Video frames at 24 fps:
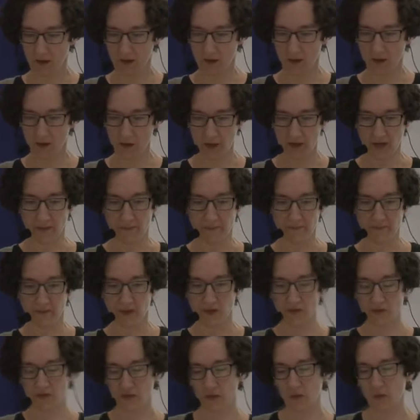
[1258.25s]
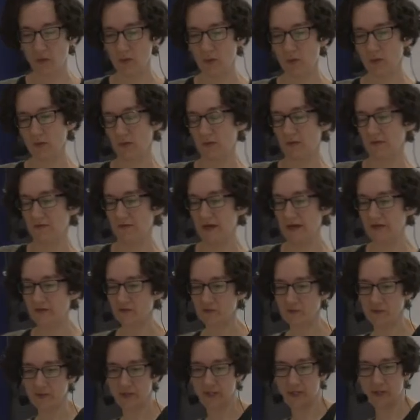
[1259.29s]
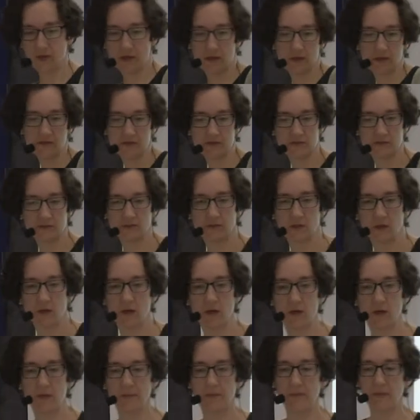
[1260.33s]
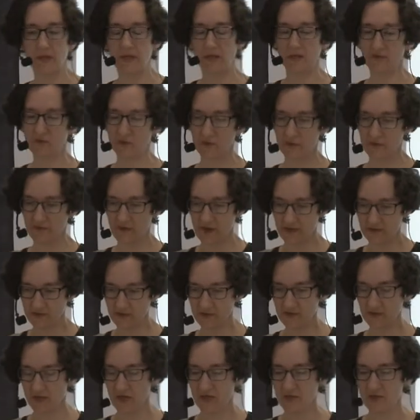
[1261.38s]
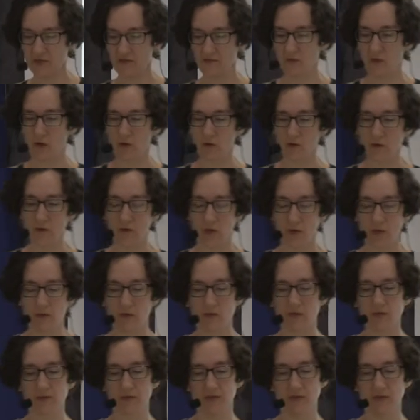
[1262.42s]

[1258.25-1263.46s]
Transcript: Okay, so that's really nice. It sort of has this idea of an autoencoder, but